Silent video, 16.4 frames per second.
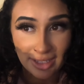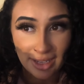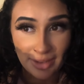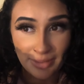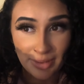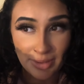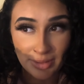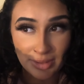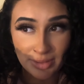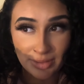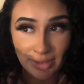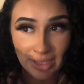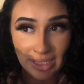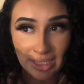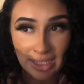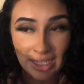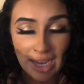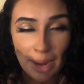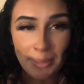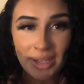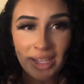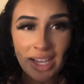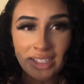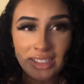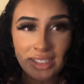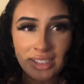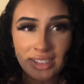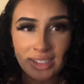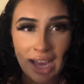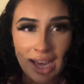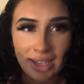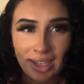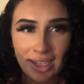If he was really like, I mean, that's just
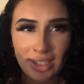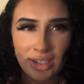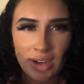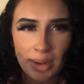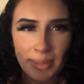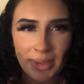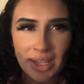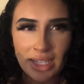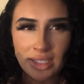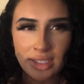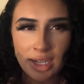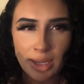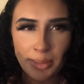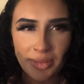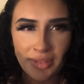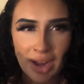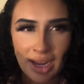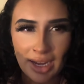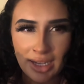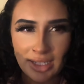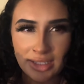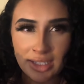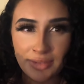sad. Like, you know, I mean, that's the type of guy he is.